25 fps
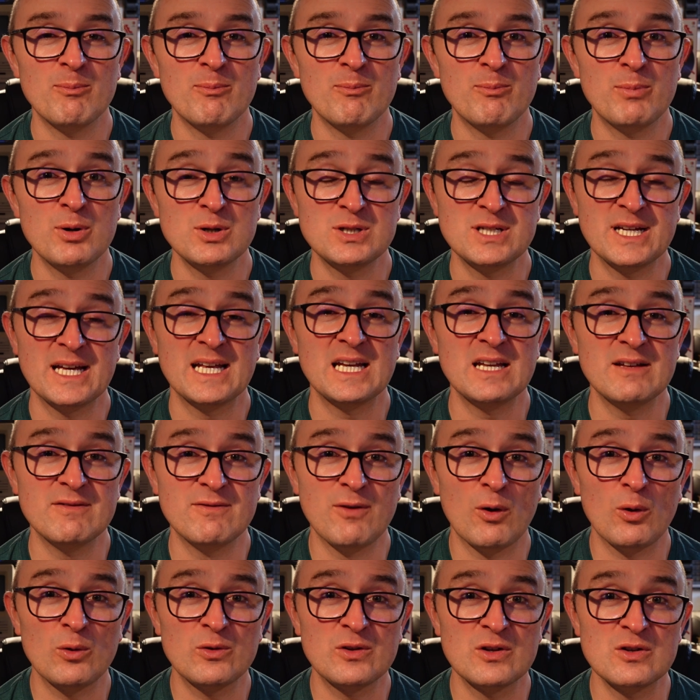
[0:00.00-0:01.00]
putting any
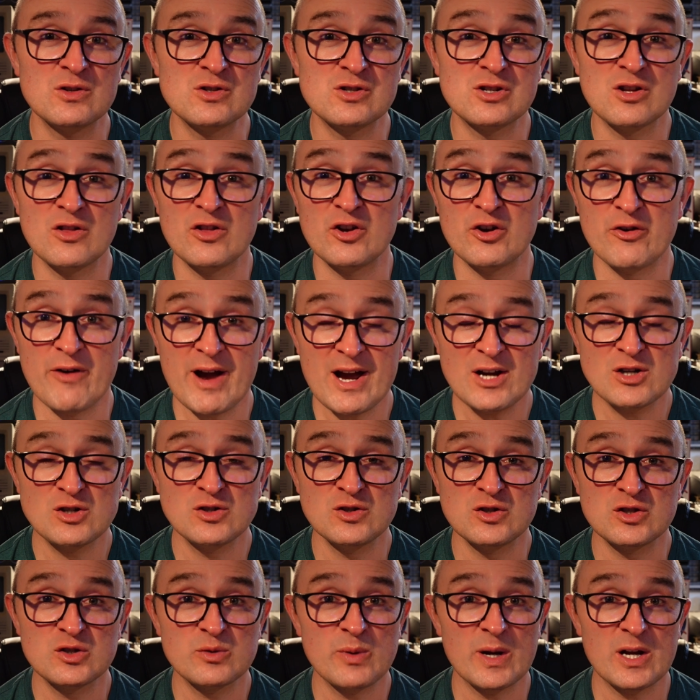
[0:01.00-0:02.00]
voltage to the
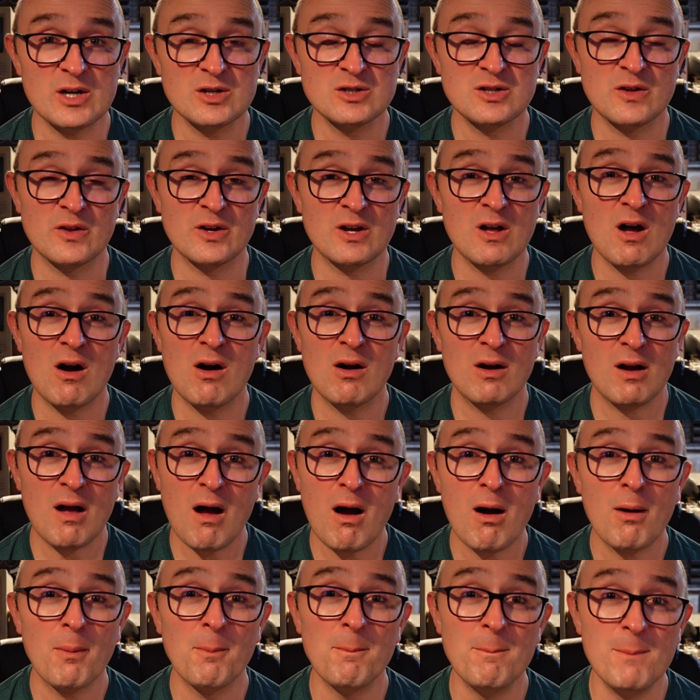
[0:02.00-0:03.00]
direction switch, so the car
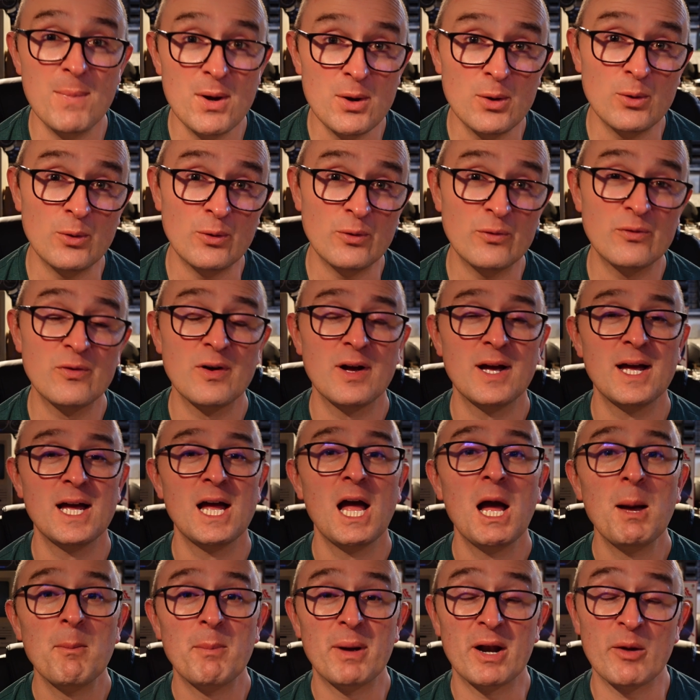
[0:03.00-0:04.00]
can't move,
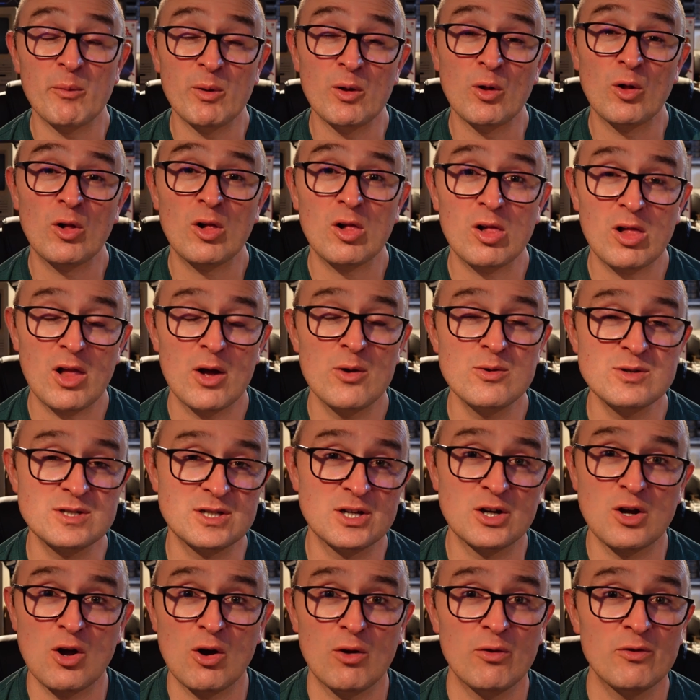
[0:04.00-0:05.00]
but it will close the
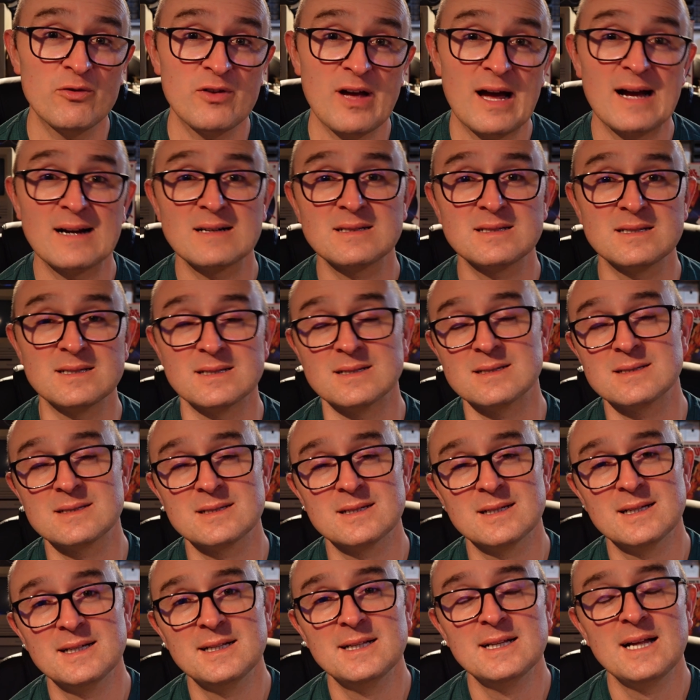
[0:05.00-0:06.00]
contactors
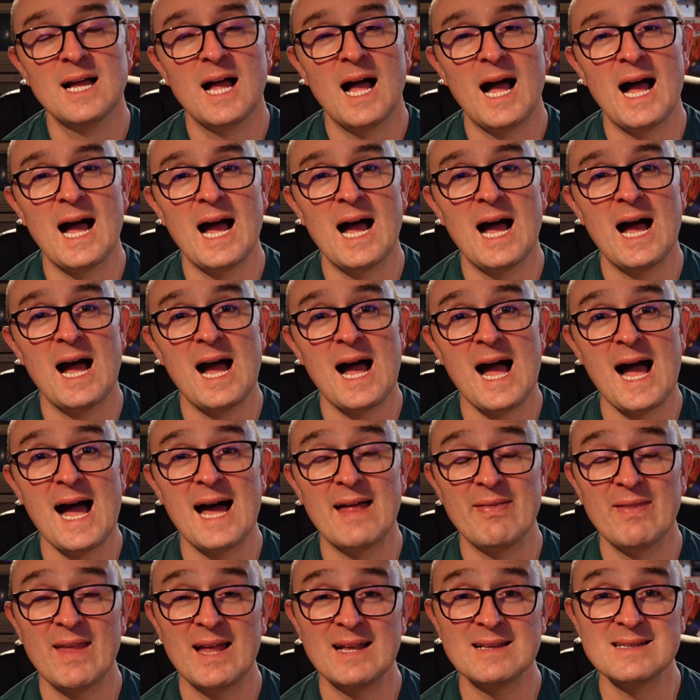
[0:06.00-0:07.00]

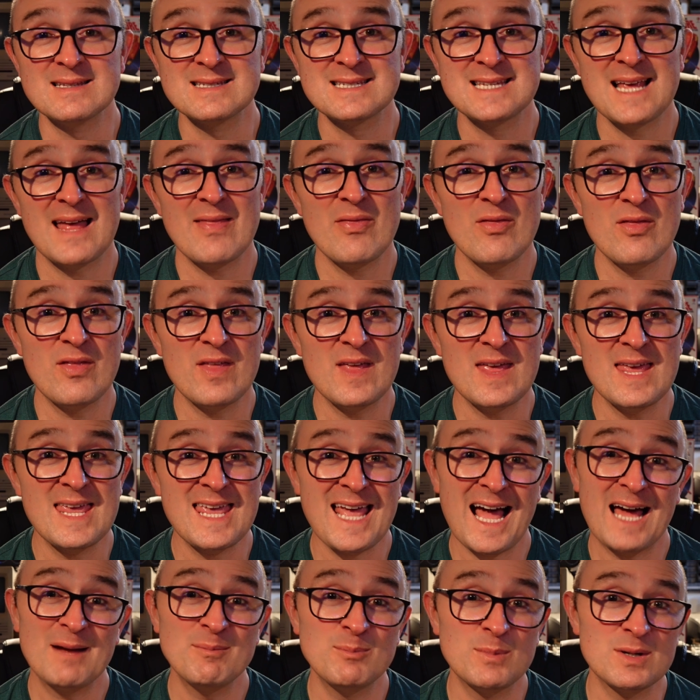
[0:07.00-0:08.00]
and then send the
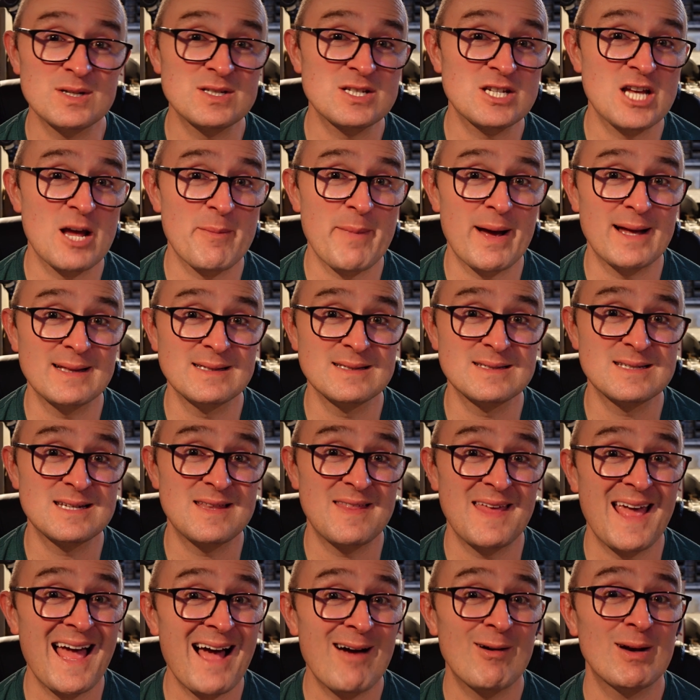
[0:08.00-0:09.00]
CAN bus commands to
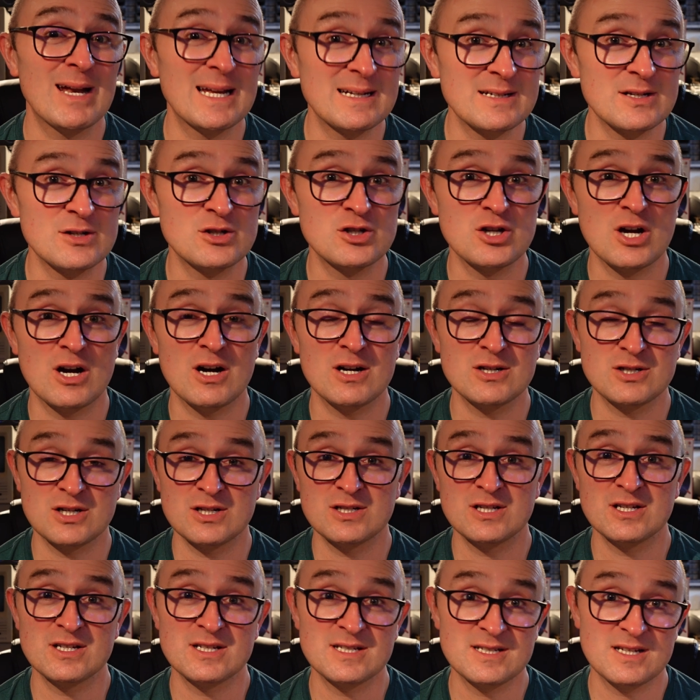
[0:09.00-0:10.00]
the Outlander charger
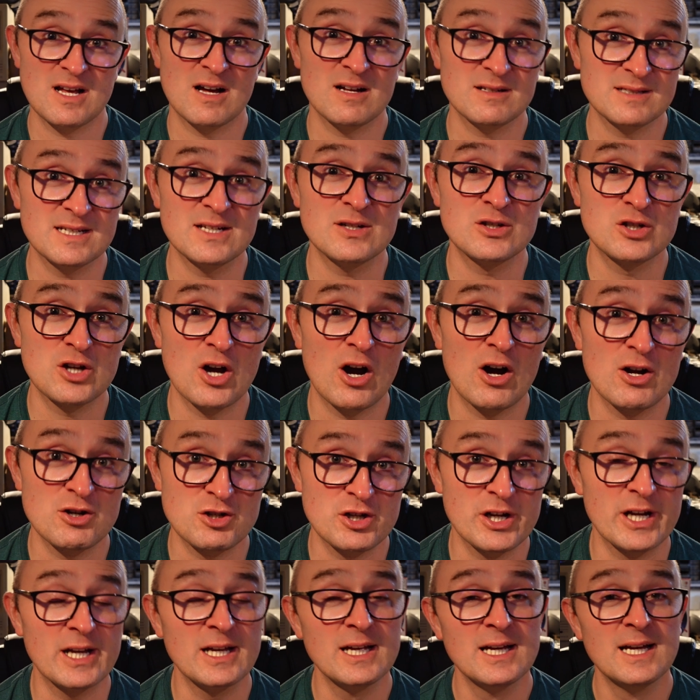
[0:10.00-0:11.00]
to start it
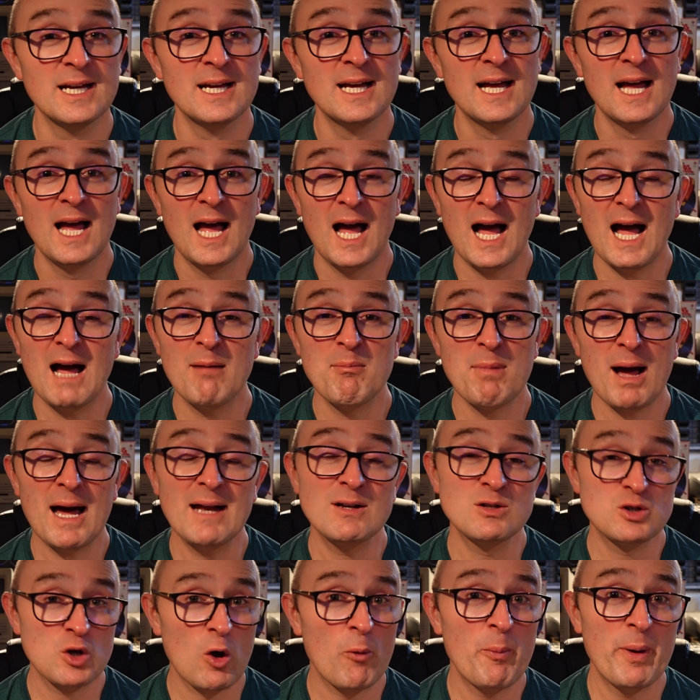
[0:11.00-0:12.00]
charging,
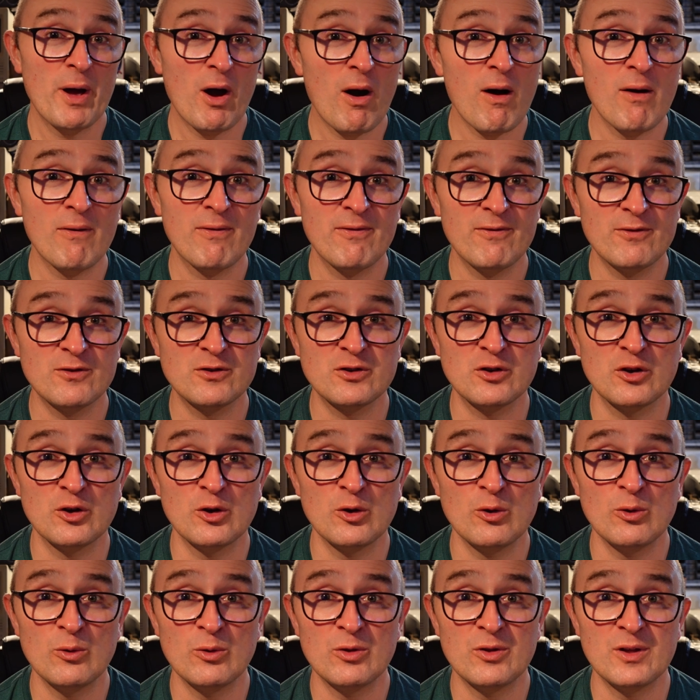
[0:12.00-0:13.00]
and top it off
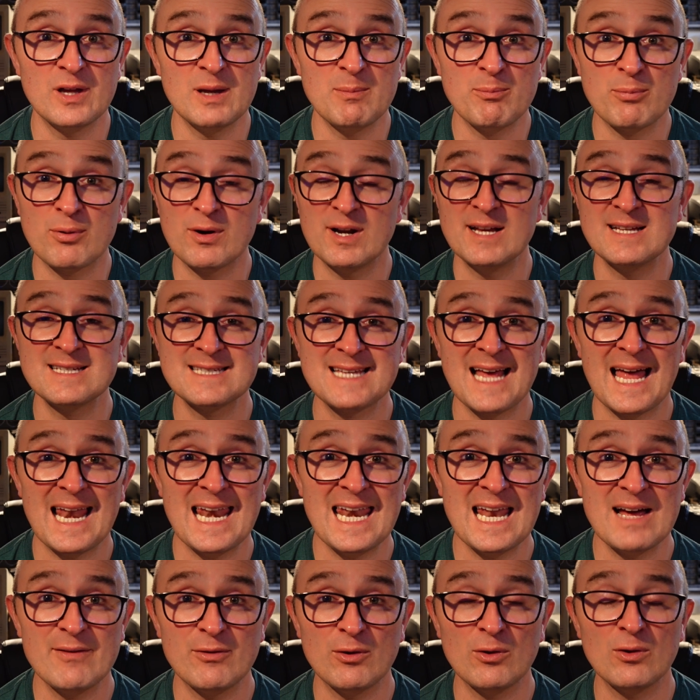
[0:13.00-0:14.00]
to the preset
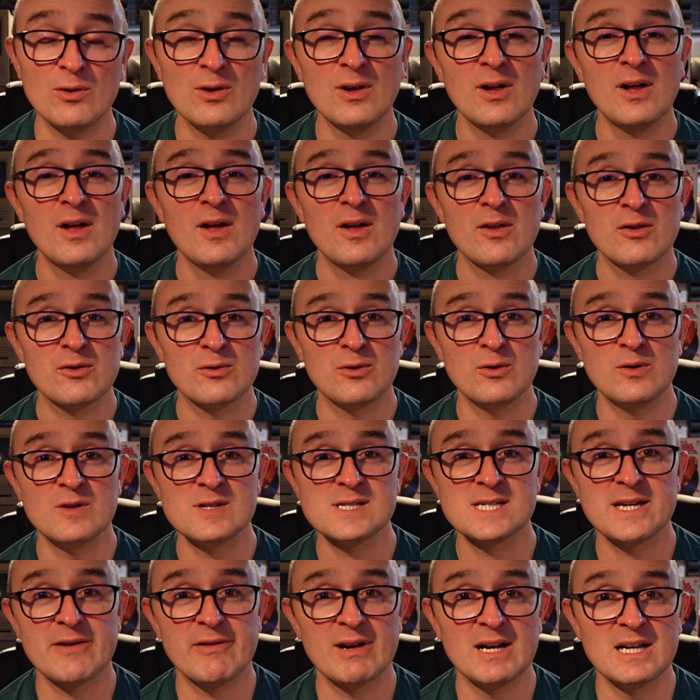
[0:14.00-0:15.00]
level through the
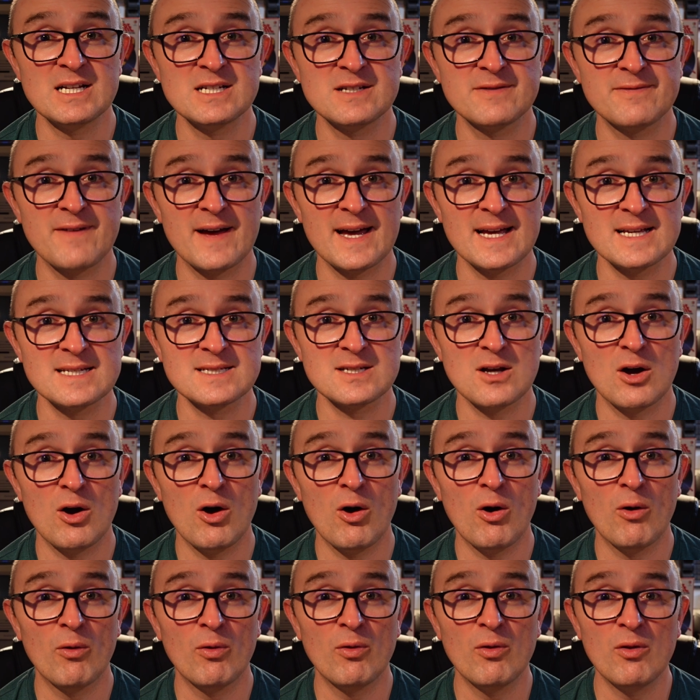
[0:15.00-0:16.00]
serial interface
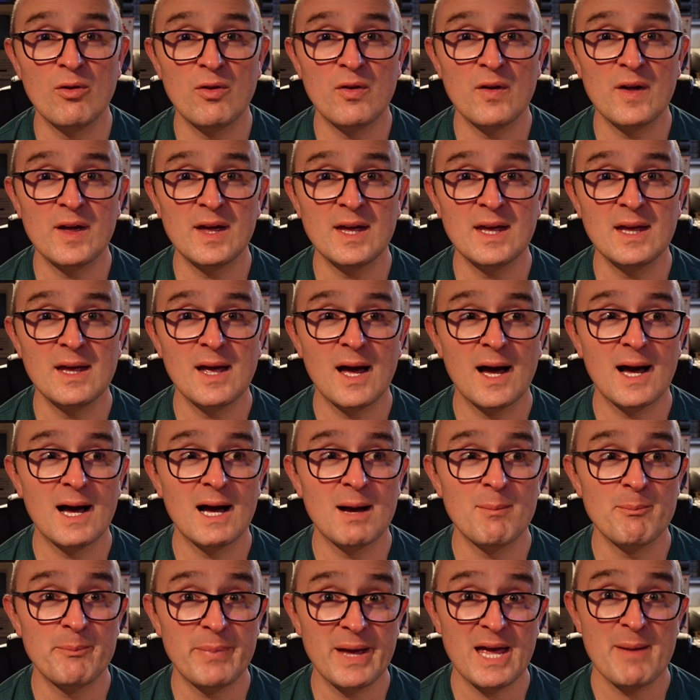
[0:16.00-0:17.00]
on the
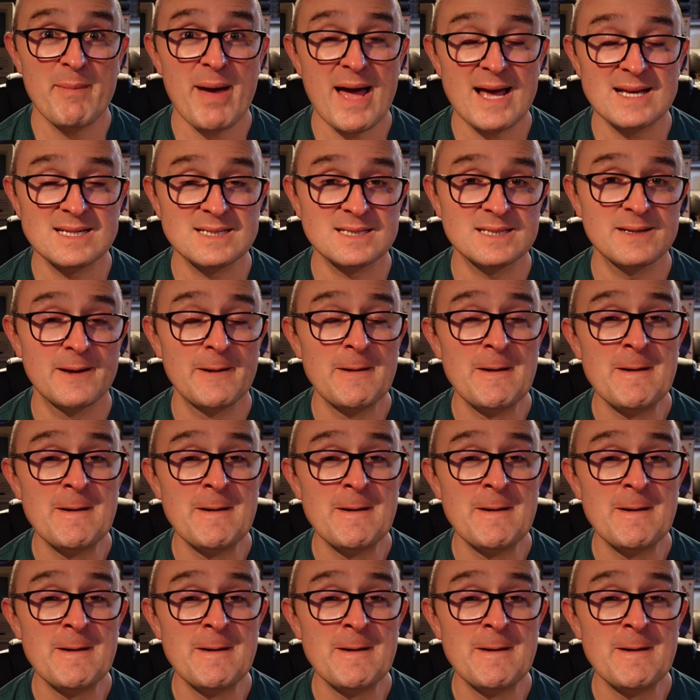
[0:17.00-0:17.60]
BMS.